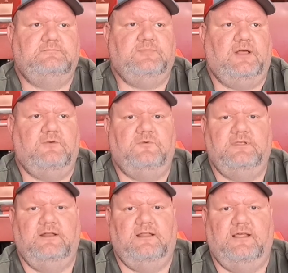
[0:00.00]
Probably won't
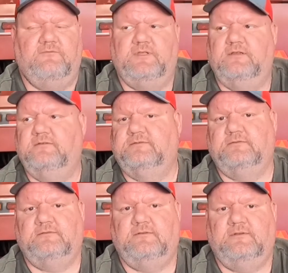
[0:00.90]
get a lot of views
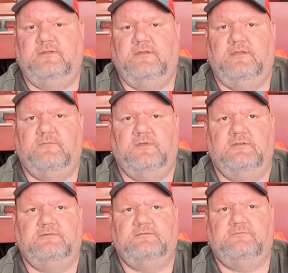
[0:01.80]

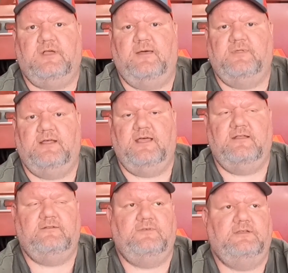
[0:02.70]
because I'm not
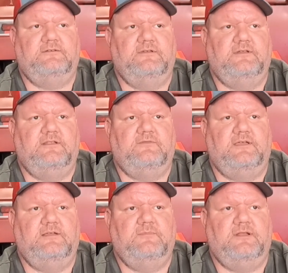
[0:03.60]
out in the field doing
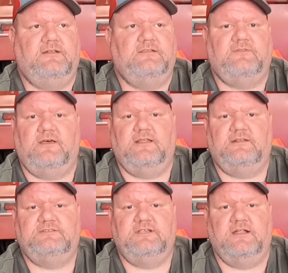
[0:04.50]
anything, but I just thought
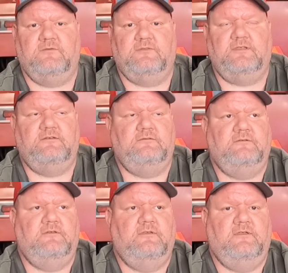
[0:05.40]
I'd share with you
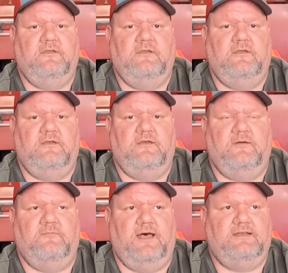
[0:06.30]

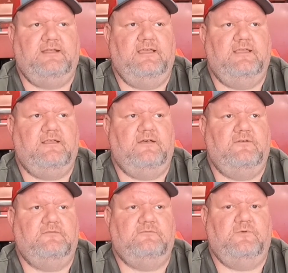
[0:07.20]
my take
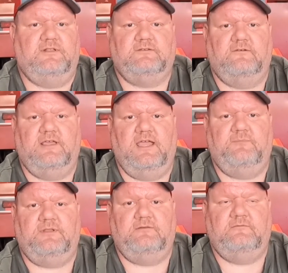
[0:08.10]
on what's going to
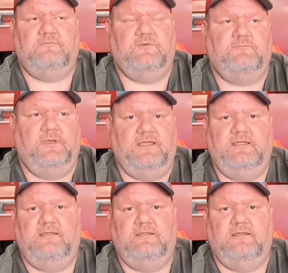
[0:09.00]
happen with
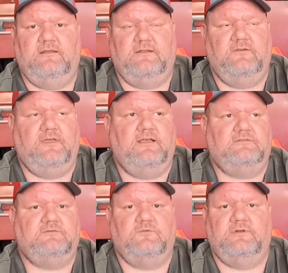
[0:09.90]
me in
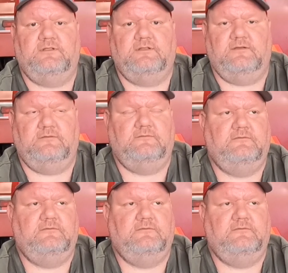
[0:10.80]
2022.